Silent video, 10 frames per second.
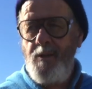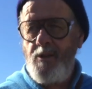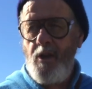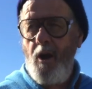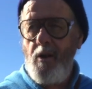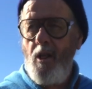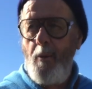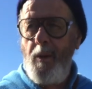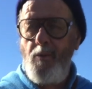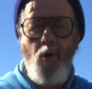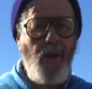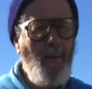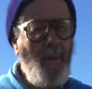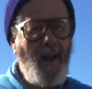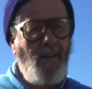So, and a lot of people don't
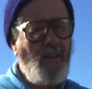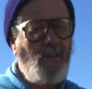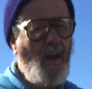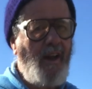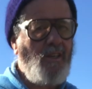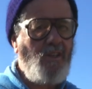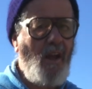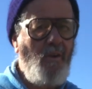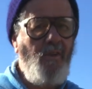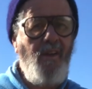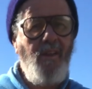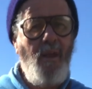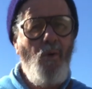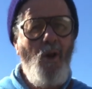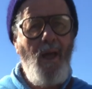get back to this kind of stuff. They
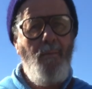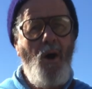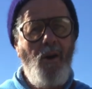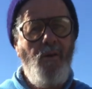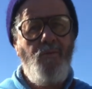want all that modern